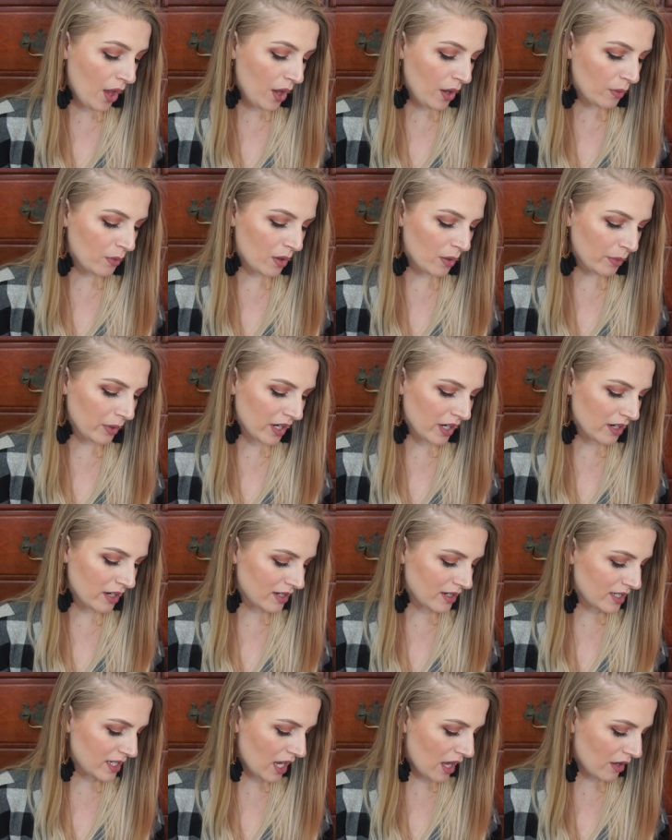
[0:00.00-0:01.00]
Well, we're here
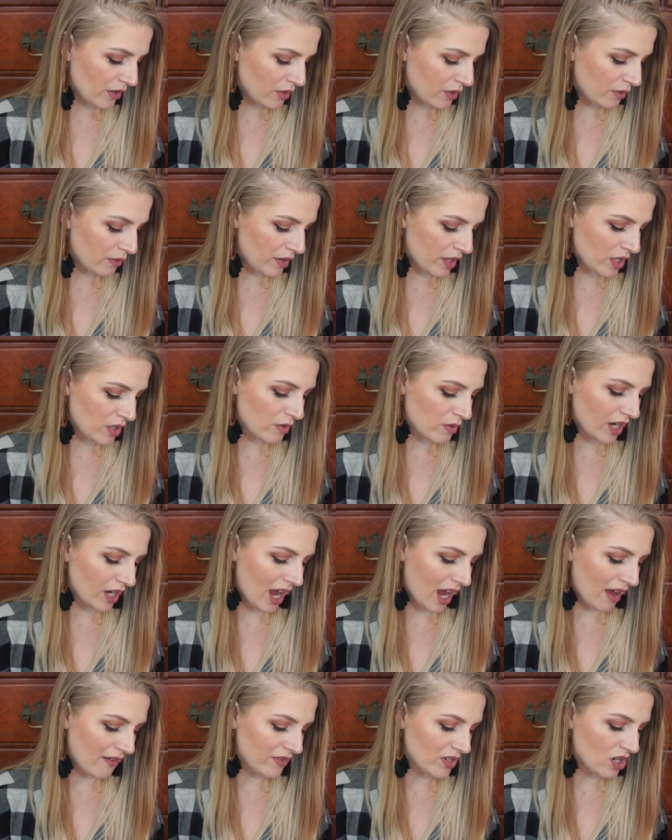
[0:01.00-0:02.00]
to tell you that you can
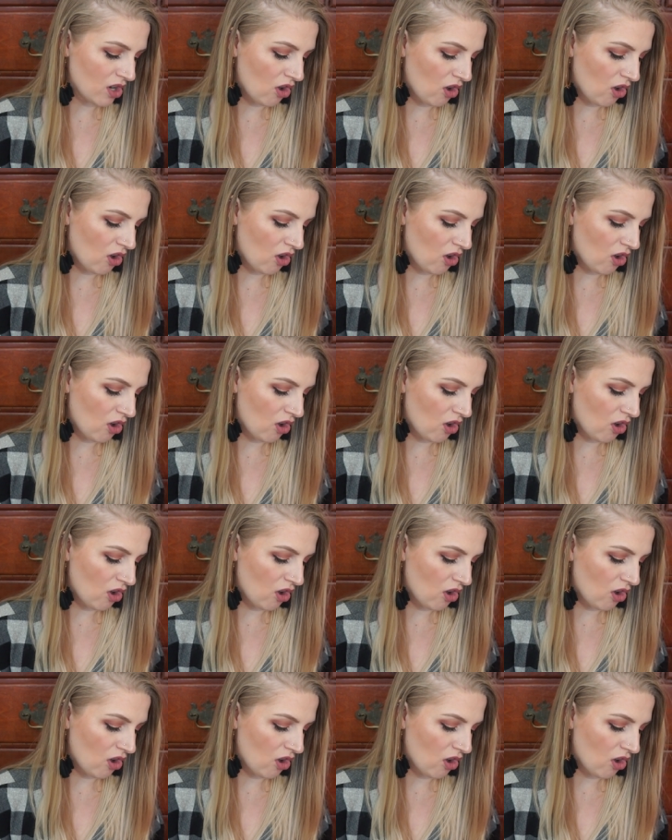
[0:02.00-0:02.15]
have it